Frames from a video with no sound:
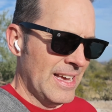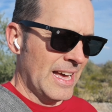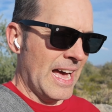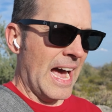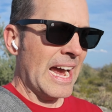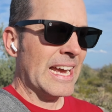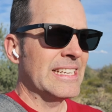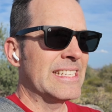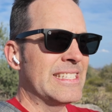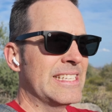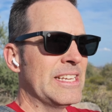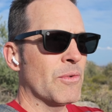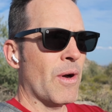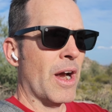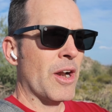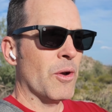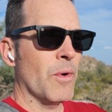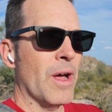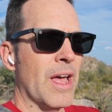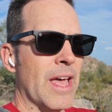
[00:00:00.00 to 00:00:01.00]
I can see
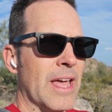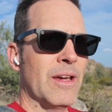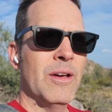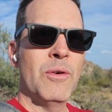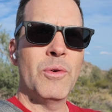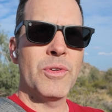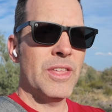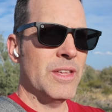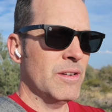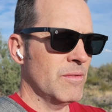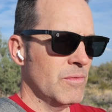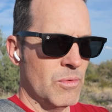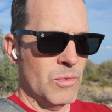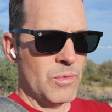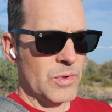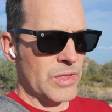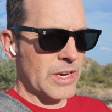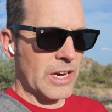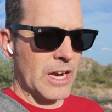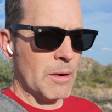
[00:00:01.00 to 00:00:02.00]
right away within
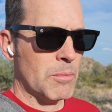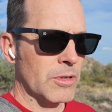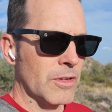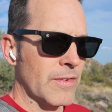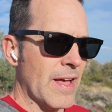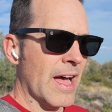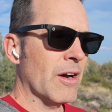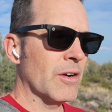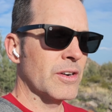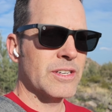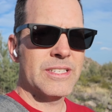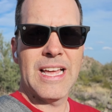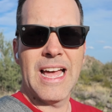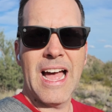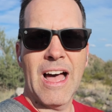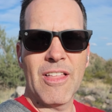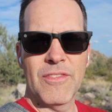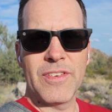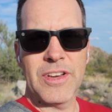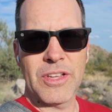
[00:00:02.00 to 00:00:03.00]
a couple of hours
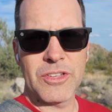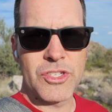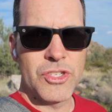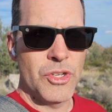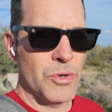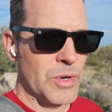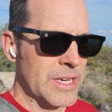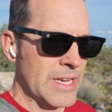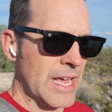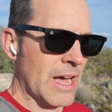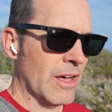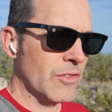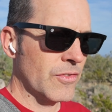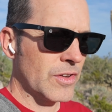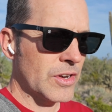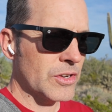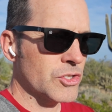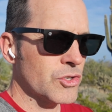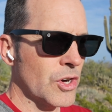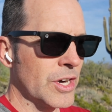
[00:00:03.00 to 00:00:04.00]
how the video's doing, how the
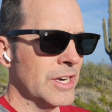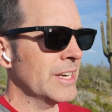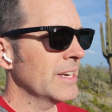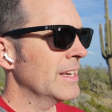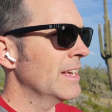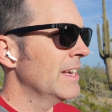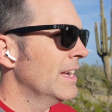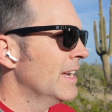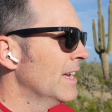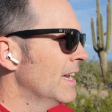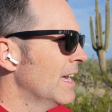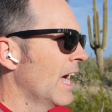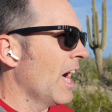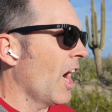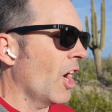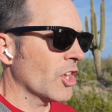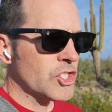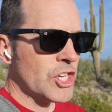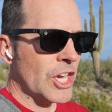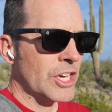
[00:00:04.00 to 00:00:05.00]
video's trending.
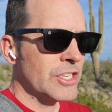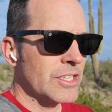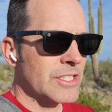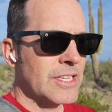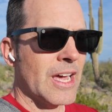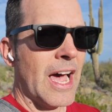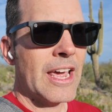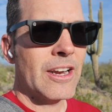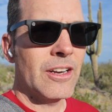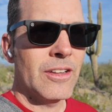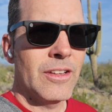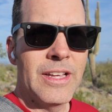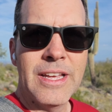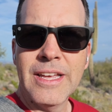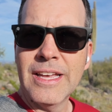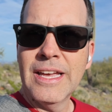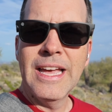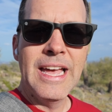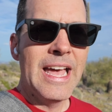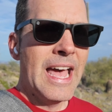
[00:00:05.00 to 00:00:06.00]
I'll change the title,
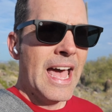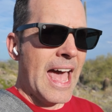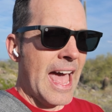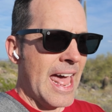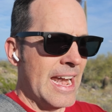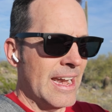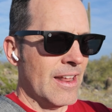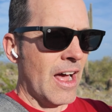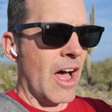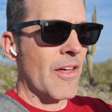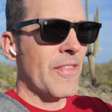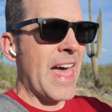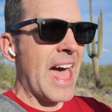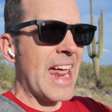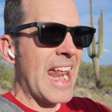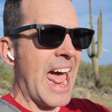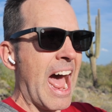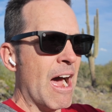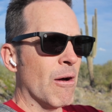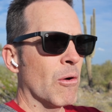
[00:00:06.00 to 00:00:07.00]
and
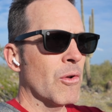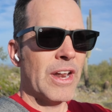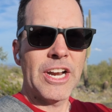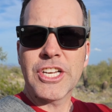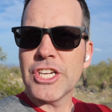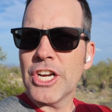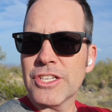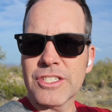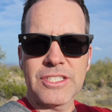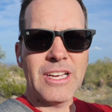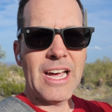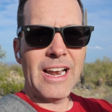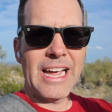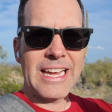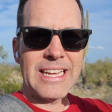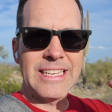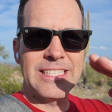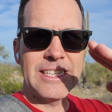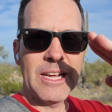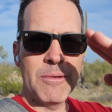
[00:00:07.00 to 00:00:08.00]
that hour that I change the title, I
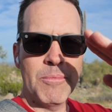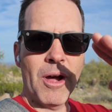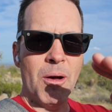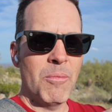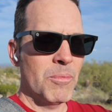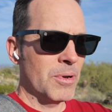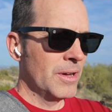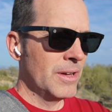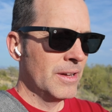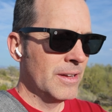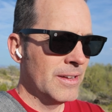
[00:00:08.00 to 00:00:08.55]
can see a bump.